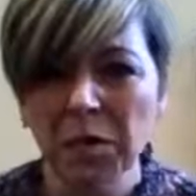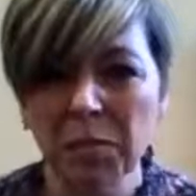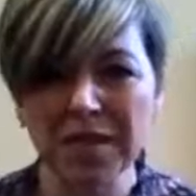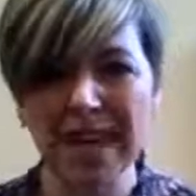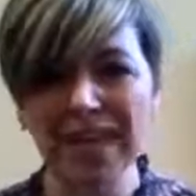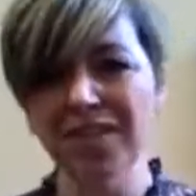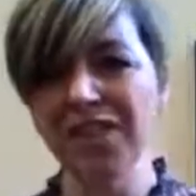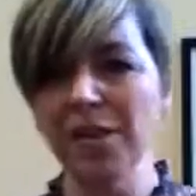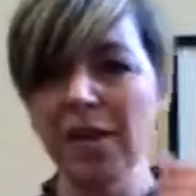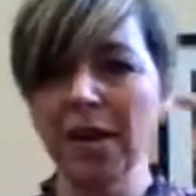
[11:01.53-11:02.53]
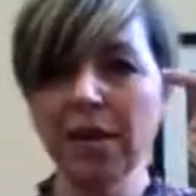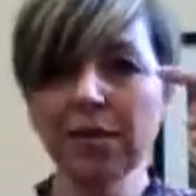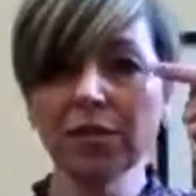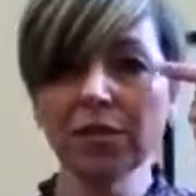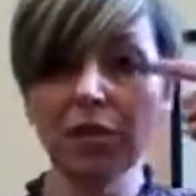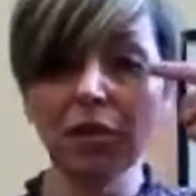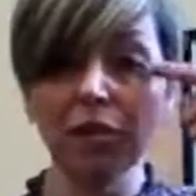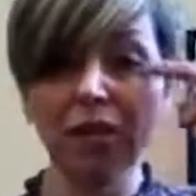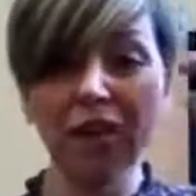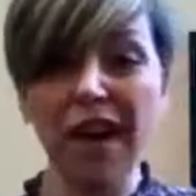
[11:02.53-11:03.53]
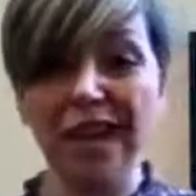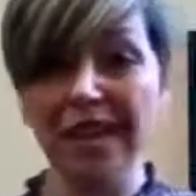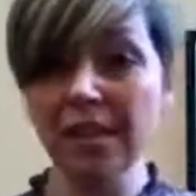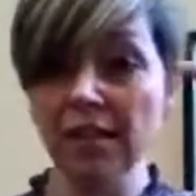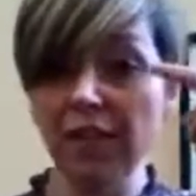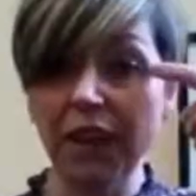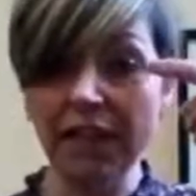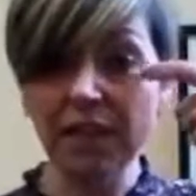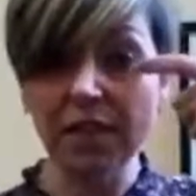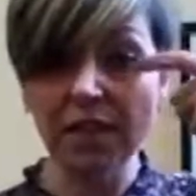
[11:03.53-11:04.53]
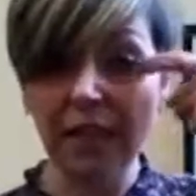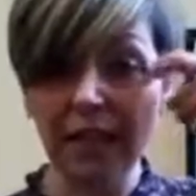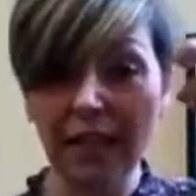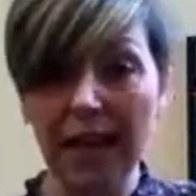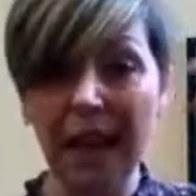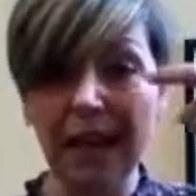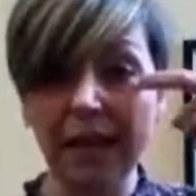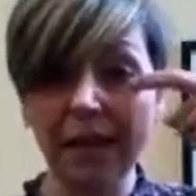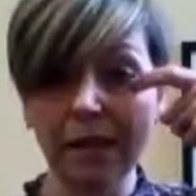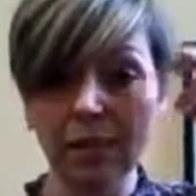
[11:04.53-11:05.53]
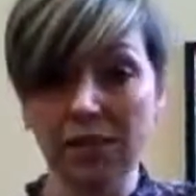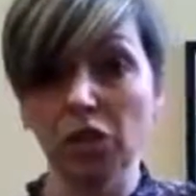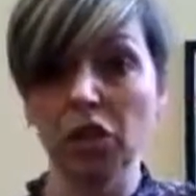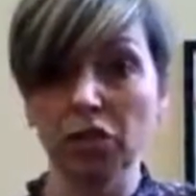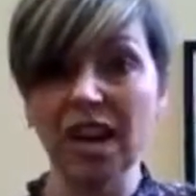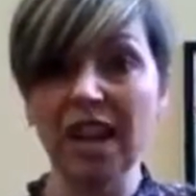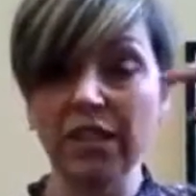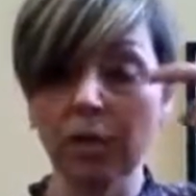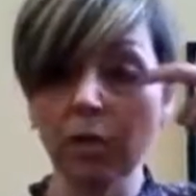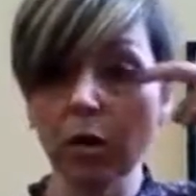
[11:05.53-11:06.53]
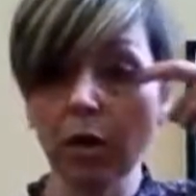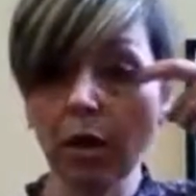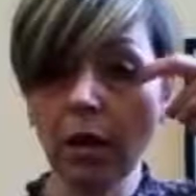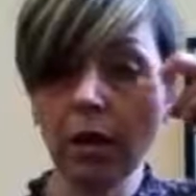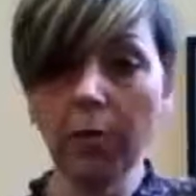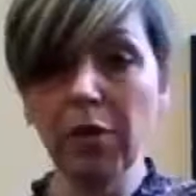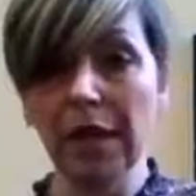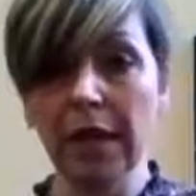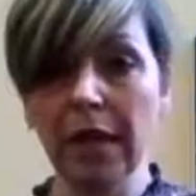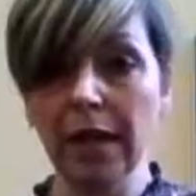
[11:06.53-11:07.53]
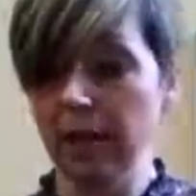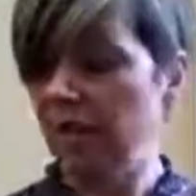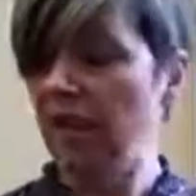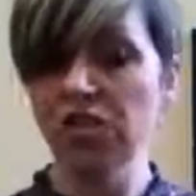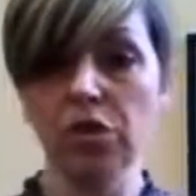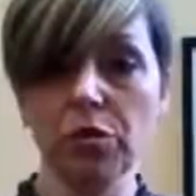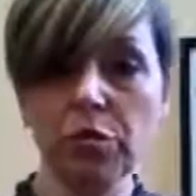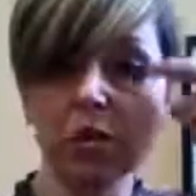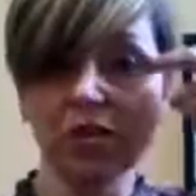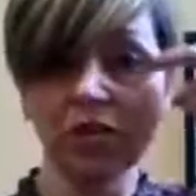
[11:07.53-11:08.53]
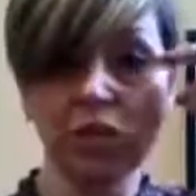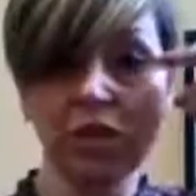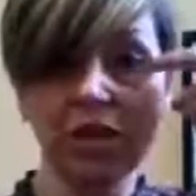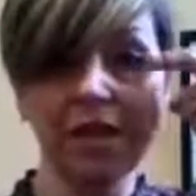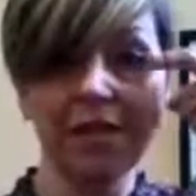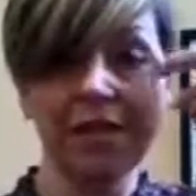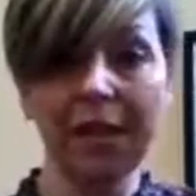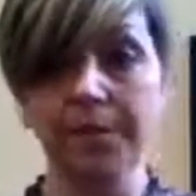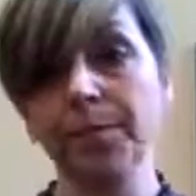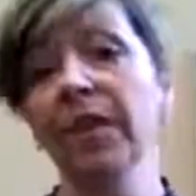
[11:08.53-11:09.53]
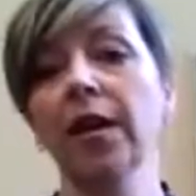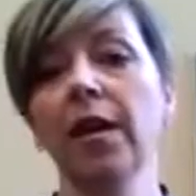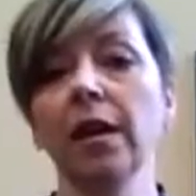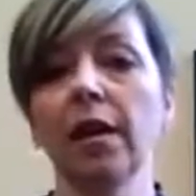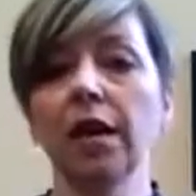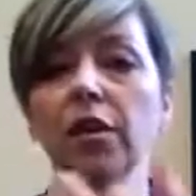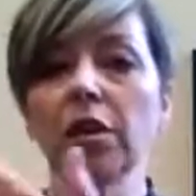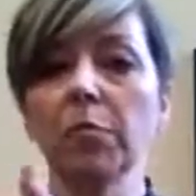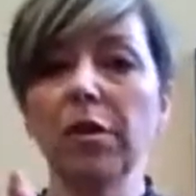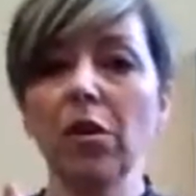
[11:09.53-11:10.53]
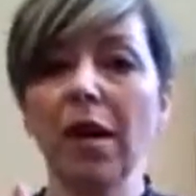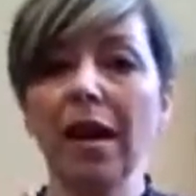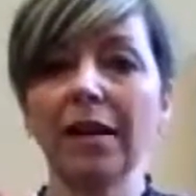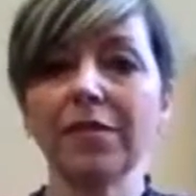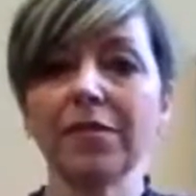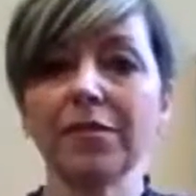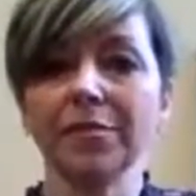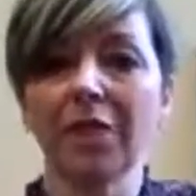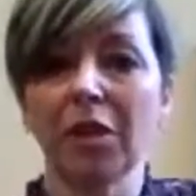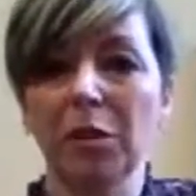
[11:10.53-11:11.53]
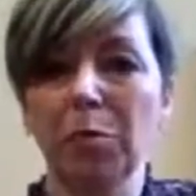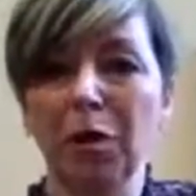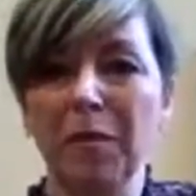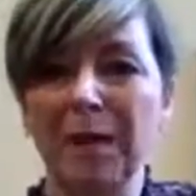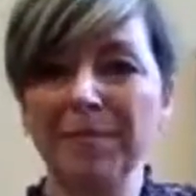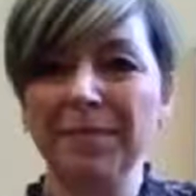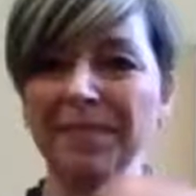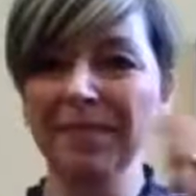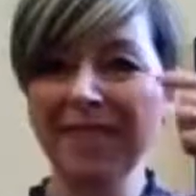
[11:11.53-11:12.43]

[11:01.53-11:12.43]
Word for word: I'm going to protect you. So you're going to go find. Find is like your eye. So you can use your eye to look, bring it. There's you stuck in the sea, and you're going to bring your hand, you're going to pull me.